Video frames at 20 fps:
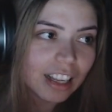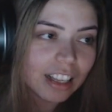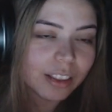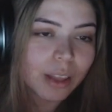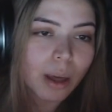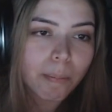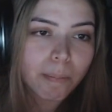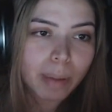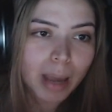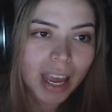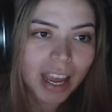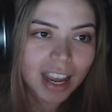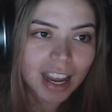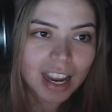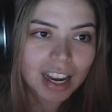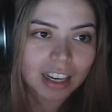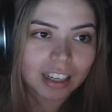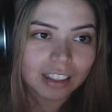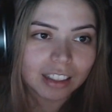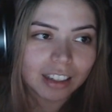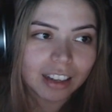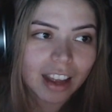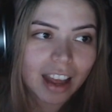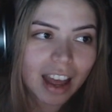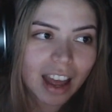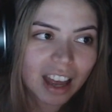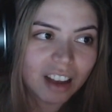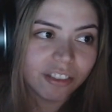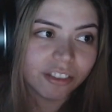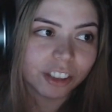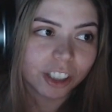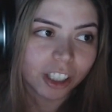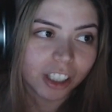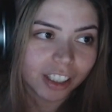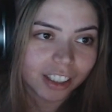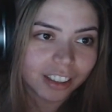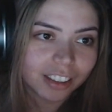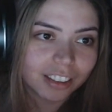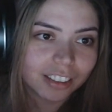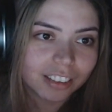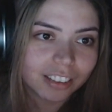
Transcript: the pain ever.